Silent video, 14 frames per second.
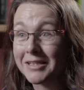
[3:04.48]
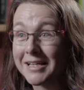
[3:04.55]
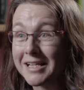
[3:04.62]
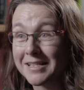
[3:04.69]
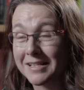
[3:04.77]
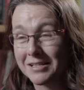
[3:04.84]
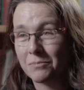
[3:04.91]

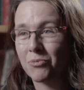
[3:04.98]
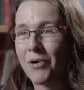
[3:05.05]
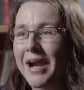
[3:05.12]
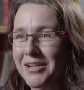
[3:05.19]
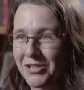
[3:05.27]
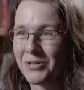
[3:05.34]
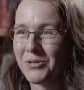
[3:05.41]
these, is it
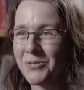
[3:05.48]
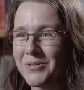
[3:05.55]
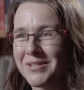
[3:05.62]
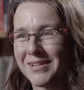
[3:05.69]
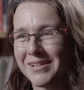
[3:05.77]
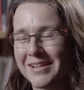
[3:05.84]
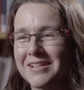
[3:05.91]
practical,
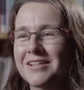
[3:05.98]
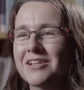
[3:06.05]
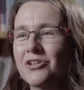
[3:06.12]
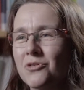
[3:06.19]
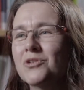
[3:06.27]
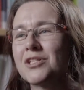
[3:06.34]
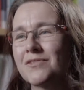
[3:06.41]
is
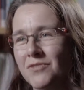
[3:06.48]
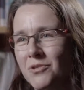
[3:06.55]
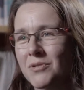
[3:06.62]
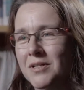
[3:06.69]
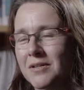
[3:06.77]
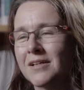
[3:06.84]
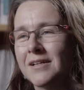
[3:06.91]
it
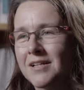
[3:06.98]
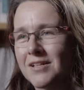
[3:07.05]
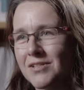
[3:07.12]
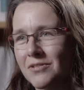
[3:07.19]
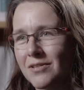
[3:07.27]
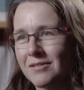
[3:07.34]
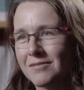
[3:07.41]
useful, and
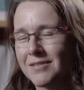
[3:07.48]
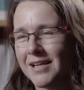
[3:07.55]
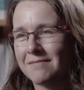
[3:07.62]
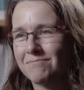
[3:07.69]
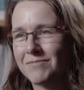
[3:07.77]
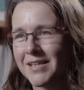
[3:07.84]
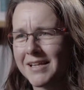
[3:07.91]
so
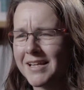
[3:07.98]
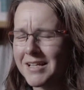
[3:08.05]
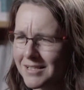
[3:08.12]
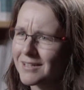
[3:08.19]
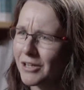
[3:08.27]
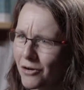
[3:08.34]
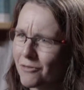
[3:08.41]
they get
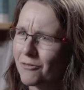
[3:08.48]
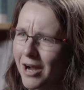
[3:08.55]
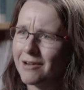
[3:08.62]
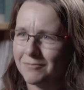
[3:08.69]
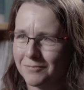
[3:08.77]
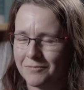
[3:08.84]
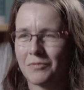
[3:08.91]
to go
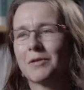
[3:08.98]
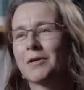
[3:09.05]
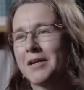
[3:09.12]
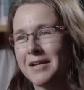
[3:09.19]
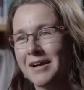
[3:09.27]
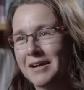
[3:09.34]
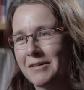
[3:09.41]
right,
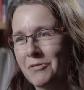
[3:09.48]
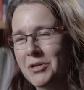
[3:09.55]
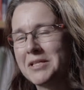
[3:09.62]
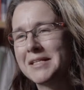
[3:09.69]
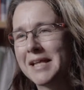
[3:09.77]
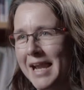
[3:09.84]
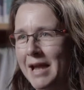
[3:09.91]
what
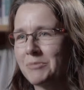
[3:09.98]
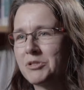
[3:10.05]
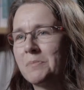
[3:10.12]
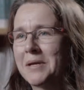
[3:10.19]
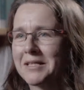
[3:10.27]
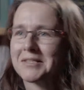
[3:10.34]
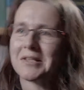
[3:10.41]
is it, lab
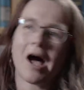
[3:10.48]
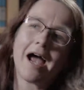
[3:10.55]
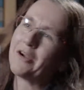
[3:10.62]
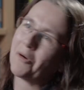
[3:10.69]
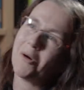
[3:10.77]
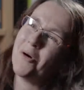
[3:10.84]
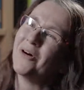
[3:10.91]
to
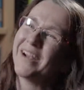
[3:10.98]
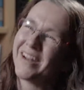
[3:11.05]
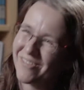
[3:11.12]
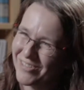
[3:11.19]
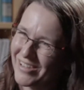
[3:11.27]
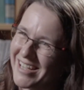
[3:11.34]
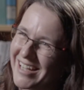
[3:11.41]
bedside or
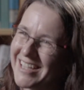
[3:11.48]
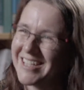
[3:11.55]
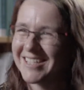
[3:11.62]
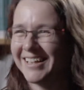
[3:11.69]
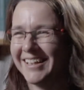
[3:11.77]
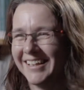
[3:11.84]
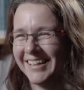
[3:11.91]
whatever it is.